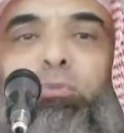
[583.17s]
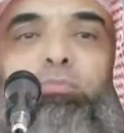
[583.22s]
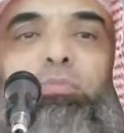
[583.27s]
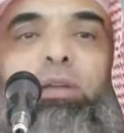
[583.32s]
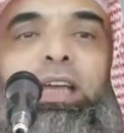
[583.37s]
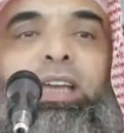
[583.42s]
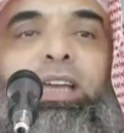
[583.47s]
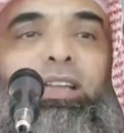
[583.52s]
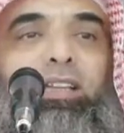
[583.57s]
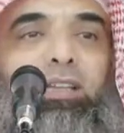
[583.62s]

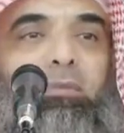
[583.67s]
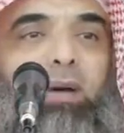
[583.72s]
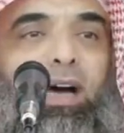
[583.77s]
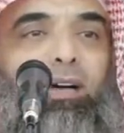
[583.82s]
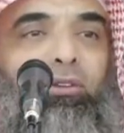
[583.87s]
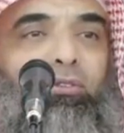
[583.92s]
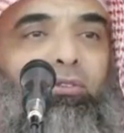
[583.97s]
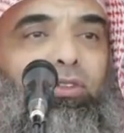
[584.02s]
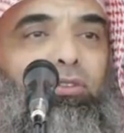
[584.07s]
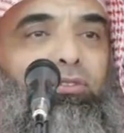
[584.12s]
complained
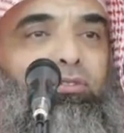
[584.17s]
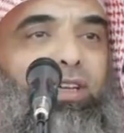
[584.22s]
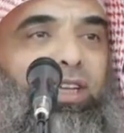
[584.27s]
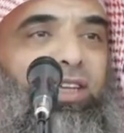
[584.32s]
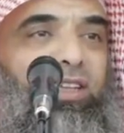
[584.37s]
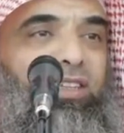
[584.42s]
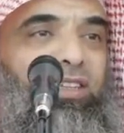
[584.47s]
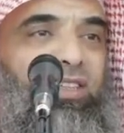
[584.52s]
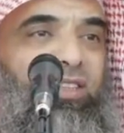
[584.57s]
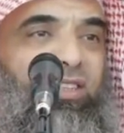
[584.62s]
about the
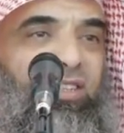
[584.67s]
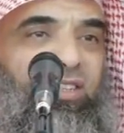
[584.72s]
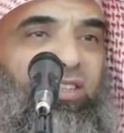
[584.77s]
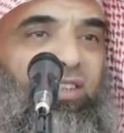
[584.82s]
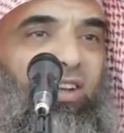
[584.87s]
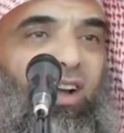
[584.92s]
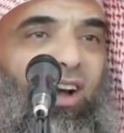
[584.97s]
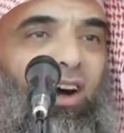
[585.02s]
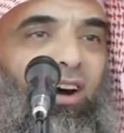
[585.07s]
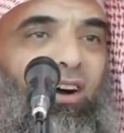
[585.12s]

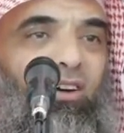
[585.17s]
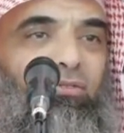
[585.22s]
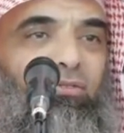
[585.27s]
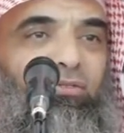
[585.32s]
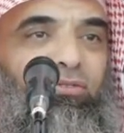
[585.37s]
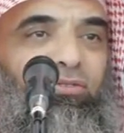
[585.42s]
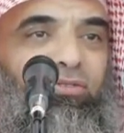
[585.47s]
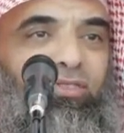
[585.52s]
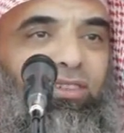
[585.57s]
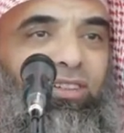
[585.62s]
traces
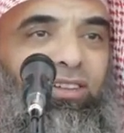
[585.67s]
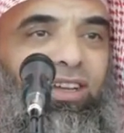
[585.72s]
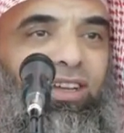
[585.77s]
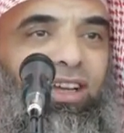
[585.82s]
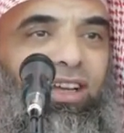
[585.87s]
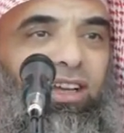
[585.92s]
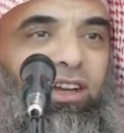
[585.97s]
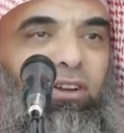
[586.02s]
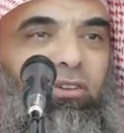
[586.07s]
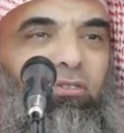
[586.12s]
of
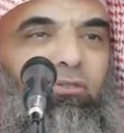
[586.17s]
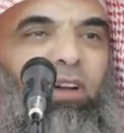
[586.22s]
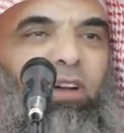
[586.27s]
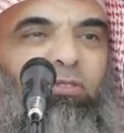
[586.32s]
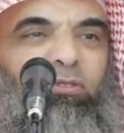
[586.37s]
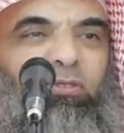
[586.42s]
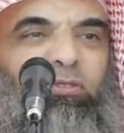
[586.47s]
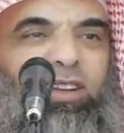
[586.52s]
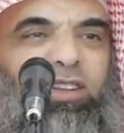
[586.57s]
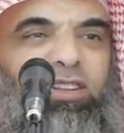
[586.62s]

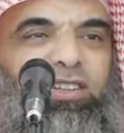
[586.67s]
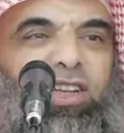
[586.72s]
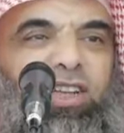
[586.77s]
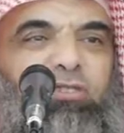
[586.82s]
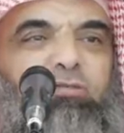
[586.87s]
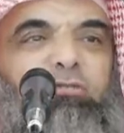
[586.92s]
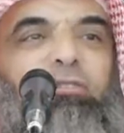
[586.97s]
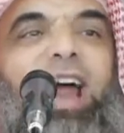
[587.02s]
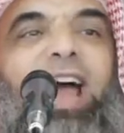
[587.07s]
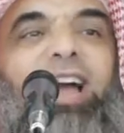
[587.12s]
roughness
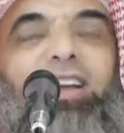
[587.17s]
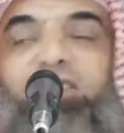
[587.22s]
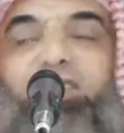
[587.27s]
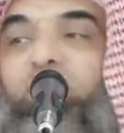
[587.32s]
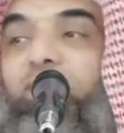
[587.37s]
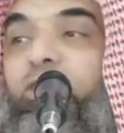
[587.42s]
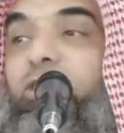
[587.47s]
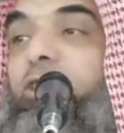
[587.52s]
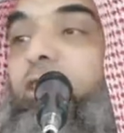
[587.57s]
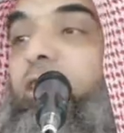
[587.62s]
and
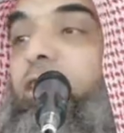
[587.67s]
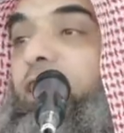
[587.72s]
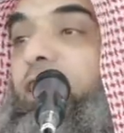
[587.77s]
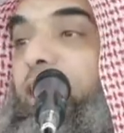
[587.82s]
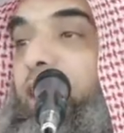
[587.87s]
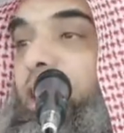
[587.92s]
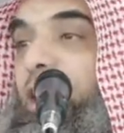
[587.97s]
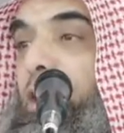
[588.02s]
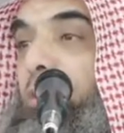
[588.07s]
cracks in her